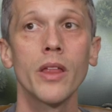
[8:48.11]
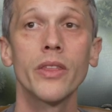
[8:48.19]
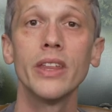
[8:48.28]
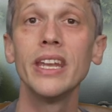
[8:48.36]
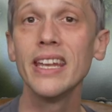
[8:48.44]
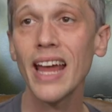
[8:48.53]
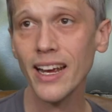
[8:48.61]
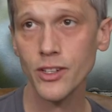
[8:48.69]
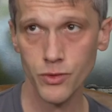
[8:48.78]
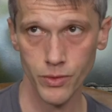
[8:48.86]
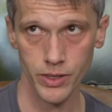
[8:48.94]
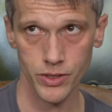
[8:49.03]
The
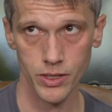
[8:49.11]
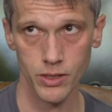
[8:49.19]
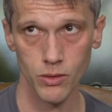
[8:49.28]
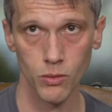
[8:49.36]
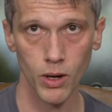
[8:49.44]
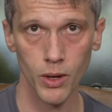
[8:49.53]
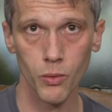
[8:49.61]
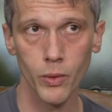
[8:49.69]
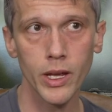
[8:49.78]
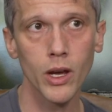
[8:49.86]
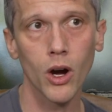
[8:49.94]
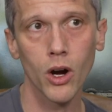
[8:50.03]
next reason why
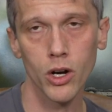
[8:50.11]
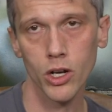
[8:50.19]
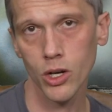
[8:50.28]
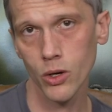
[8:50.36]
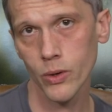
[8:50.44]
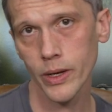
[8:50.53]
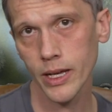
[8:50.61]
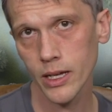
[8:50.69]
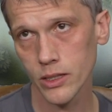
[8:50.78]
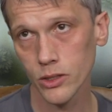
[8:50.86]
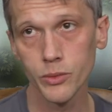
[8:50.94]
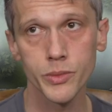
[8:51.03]
we are
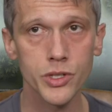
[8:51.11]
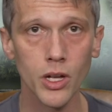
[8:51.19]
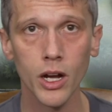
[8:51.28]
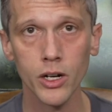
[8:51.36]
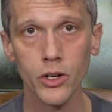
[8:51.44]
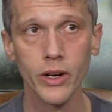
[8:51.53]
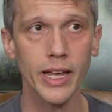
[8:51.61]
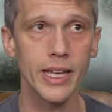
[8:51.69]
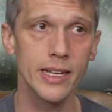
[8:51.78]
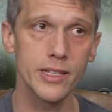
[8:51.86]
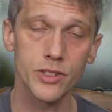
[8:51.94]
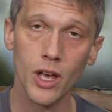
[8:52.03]
going Gloomstalker
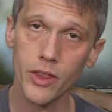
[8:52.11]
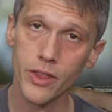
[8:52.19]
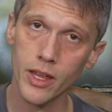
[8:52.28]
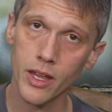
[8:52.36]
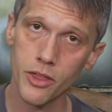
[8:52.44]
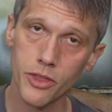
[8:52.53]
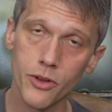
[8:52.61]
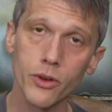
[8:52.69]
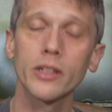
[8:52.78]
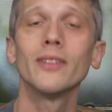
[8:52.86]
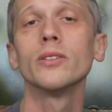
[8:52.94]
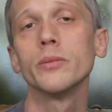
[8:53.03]
is the
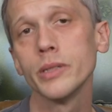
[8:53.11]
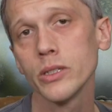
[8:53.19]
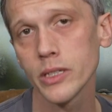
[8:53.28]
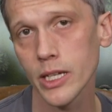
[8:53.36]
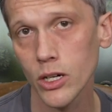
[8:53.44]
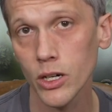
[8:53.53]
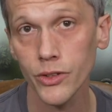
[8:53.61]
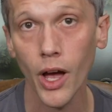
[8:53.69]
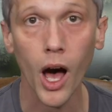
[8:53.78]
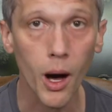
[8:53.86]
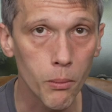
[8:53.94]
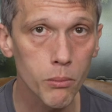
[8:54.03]
3rd level ability called
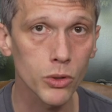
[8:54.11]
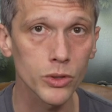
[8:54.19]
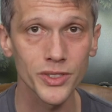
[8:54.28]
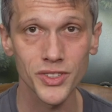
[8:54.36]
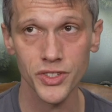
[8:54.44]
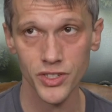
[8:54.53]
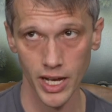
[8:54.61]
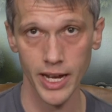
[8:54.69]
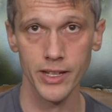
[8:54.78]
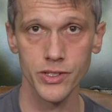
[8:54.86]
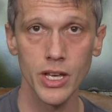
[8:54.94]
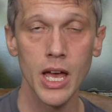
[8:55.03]
Umbral
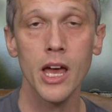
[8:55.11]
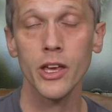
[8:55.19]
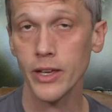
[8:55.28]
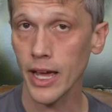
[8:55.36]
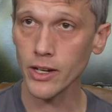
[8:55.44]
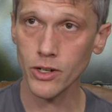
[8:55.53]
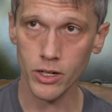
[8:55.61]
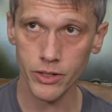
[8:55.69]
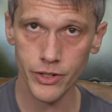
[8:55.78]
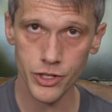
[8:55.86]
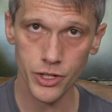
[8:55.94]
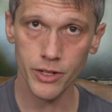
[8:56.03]
Sight. You gain dark
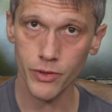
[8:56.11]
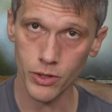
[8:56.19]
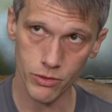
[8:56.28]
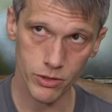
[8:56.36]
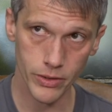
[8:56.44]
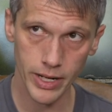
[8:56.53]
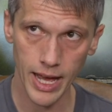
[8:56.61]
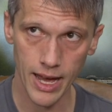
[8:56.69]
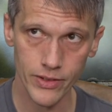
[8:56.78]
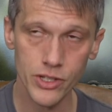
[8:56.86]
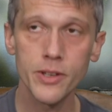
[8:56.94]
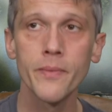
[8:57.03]
vision if you don't already
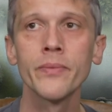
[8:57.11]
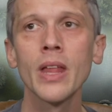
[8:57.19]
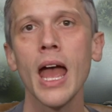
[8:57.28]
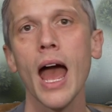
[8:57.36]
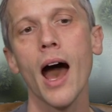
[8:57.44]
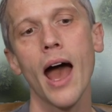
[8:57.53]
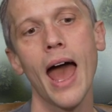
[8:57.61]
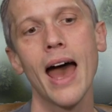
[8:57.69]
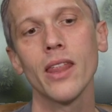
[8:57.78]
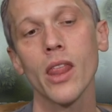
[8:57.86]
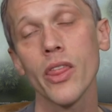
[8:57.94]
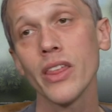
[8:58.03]
have it.
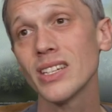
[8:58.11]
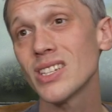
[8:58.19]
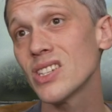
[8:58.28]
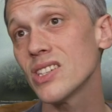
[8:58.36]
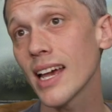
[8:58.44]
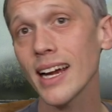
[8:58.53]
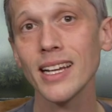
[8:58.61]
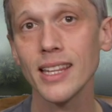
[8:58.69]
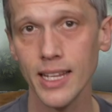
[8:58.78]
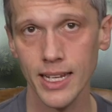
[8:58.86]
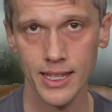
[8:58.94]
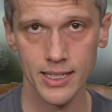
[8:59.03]
And the second
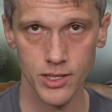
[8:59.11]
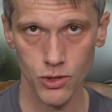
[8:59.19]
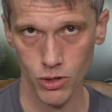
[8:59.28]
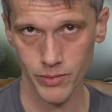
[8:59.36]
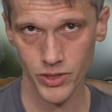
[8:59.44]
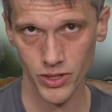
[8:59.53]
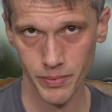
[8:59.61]
thing that's enormously